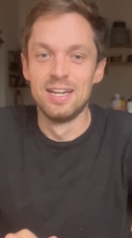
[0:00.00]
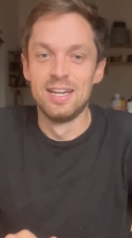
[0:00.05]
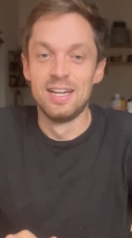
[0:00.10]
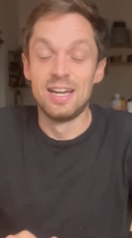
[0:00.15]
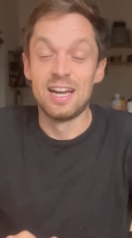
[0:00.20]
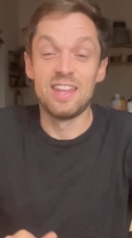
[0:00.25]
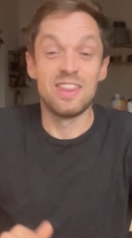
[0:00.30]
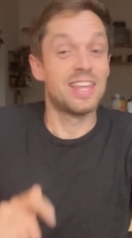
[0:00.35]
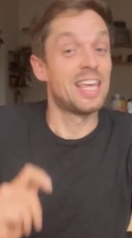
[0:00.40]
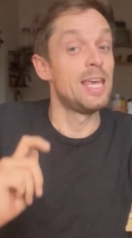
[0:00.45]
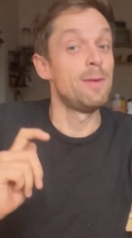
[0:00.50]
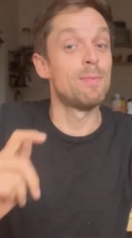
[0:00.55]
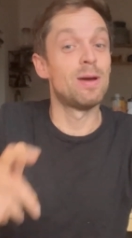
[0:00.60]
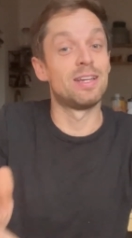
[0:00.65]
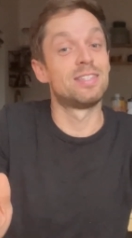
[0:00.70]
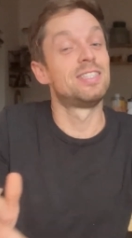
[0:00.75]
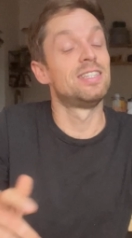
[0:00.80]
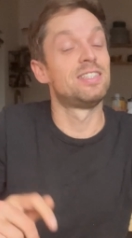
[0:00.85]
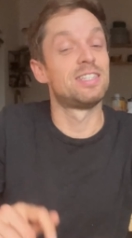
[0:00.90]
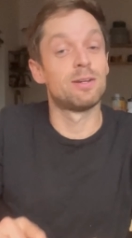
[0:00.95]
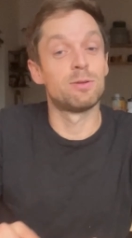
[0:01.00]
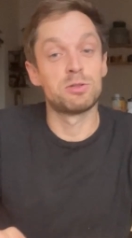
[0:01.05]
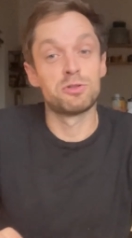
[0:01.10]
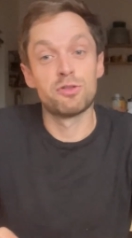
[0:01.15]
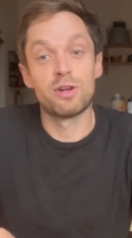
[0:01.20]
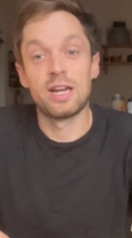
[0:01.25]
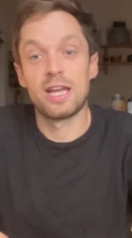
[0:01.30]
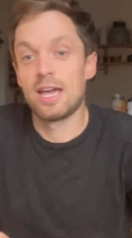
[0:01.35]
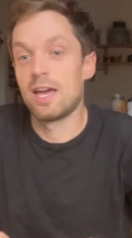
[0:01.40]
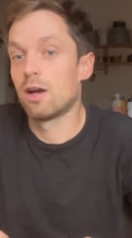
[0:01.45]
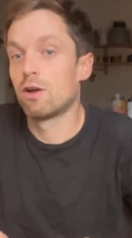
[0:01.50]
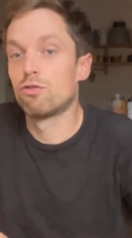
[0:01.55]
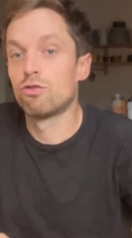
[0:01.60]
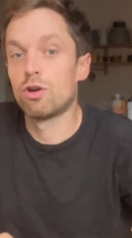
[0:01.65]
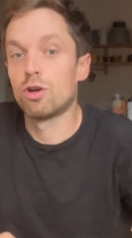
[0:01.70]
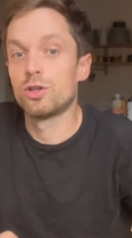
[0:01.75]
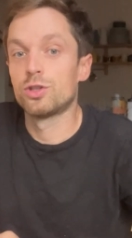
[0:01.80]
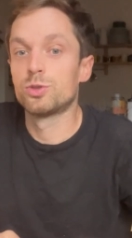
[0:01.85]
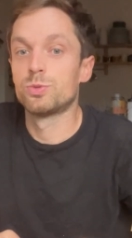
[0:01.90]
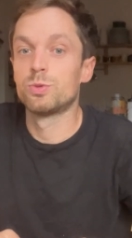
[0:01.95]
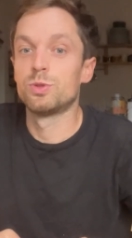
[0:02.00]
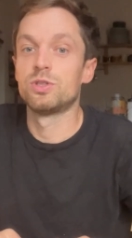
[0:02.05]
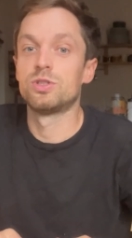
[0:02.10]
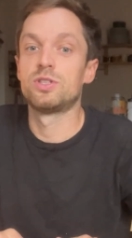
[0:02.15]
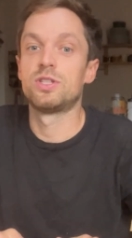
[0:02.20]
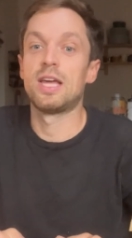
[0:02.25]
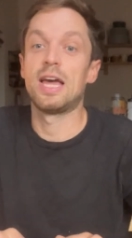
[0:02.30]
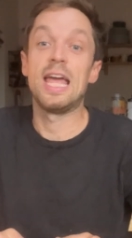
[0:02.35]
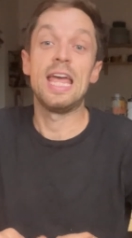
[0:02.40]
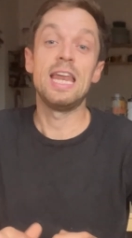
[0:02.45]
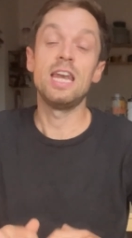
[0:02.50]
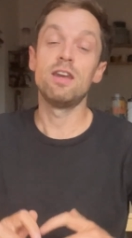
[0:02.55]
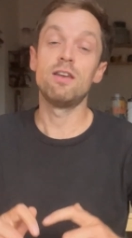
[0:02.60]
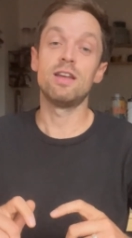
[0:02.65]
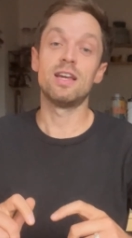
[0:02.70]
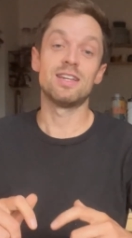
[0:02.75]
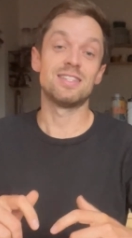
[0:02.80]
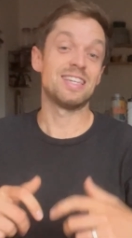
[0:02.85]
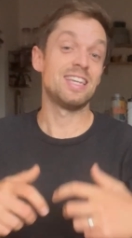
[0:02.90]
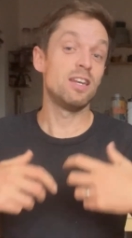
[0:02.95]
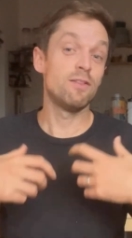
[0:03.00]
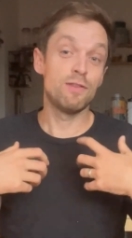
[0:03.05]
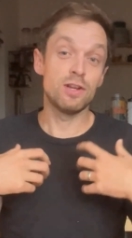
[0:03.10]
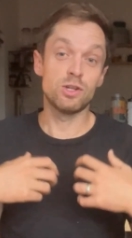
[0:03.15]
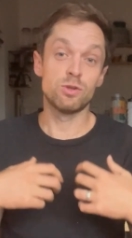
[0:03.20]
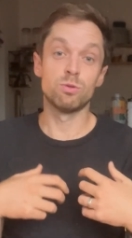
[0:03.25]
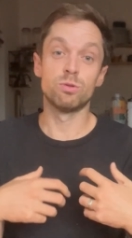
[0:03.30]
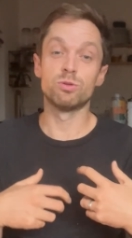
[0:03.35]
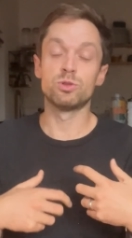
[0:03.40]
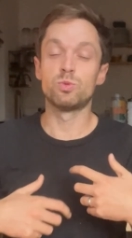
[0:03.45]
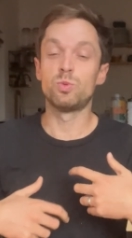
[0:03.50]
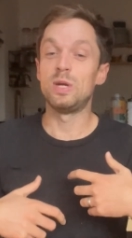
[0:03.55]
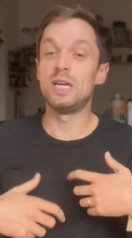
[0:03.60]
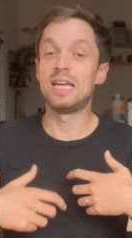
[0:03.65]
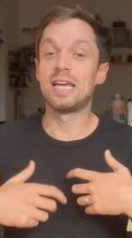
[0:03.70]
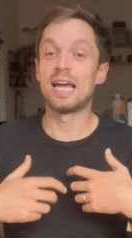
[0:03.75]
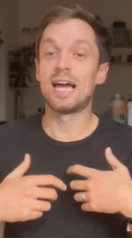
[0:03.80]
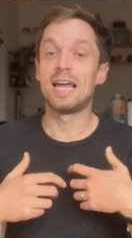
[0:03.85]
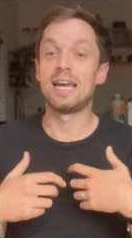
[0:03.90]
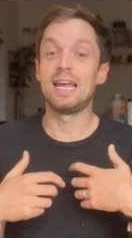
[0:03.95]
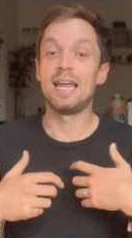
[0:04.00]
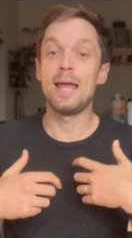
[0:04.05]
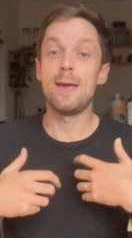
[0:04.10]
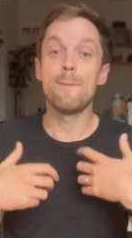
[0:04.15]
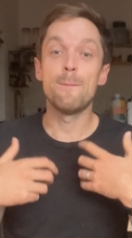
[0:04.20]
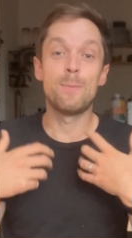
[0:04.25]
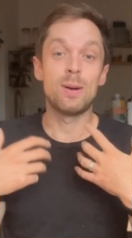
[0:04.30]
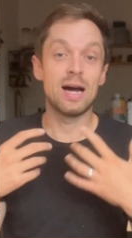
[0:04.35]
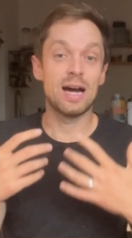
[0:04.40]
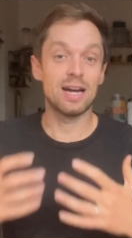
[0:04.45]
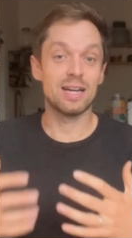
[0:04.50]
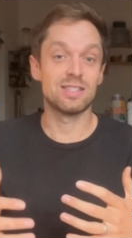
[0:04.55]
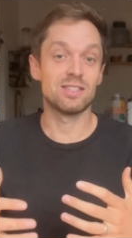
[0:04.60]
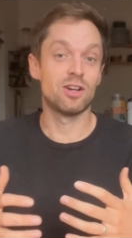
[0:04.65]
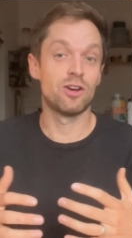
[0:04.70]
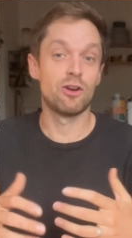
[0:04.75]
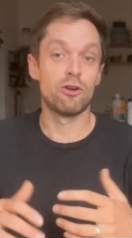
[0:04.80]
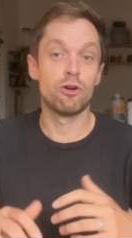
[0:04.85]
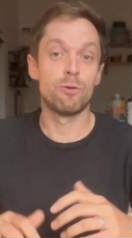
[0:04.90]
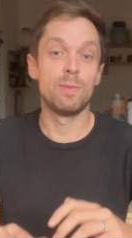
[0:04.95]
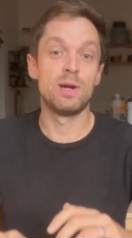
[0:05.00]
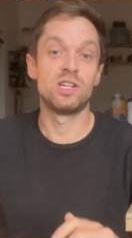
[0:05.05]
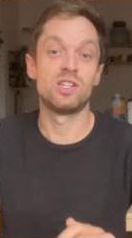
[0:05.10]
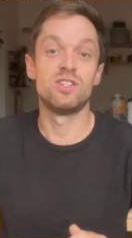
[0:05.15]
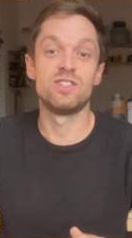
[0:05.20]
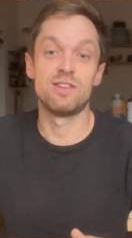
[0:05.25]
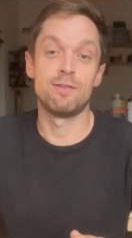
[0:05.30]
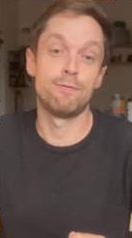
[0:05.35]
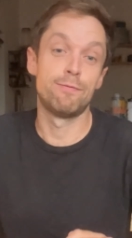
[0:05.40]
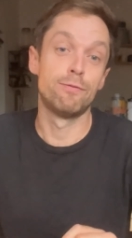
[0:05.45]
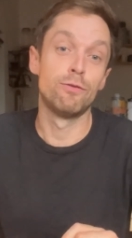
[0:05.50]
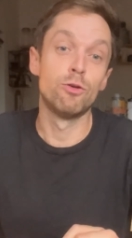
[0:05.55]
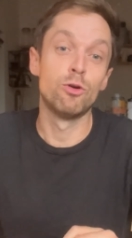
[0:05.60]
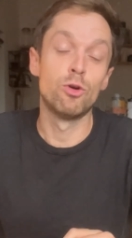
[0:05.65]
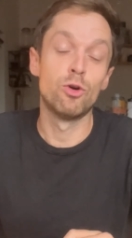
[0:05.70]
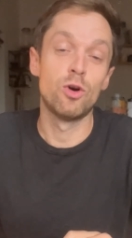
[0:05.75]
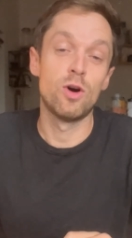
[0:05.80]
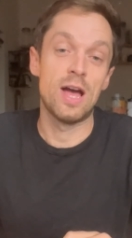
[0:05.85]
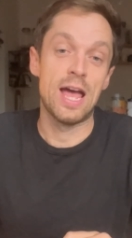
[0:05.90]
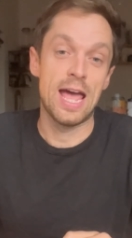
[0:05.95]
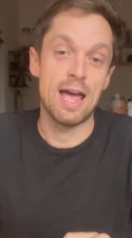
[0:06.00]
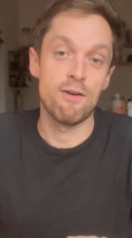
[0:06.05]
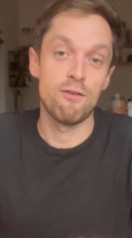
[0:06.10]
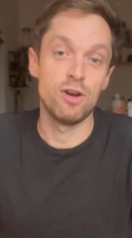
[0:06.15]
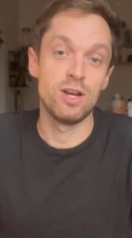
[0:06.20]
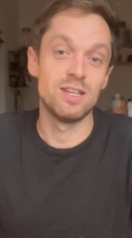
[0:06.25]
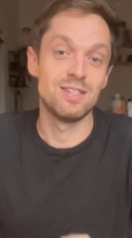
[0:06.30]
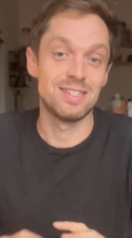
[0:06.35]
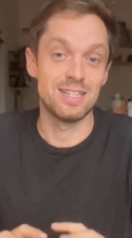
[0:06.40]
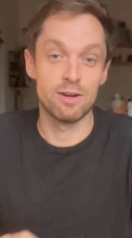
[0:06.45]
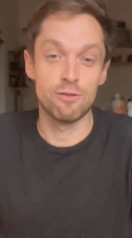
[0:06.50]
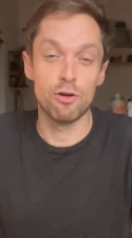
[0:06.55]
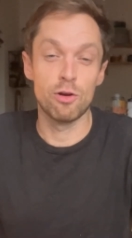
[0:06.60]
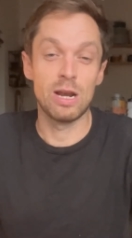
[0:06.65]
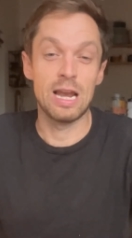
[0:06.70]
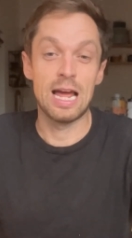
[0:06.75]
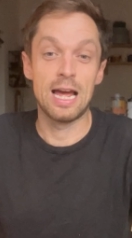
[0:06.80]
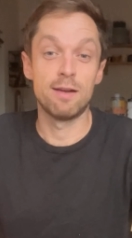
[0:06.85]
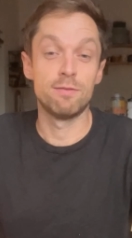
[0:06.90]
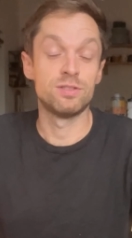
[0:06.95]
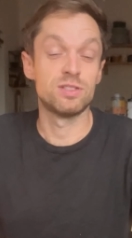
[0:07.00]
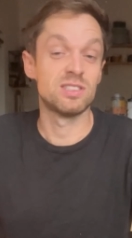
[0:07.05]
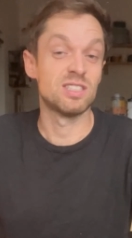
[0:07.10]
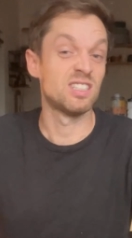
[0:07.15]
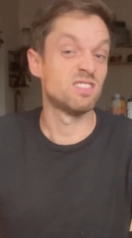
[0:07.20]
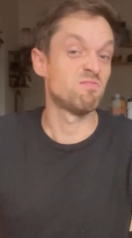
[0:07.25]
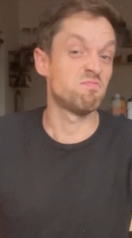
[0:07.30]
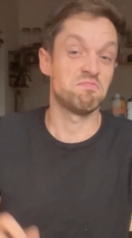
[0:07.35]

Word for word: And the key message I was trying to get across was that in, as individuals, we can impact on our emissions in four areas in our own lives.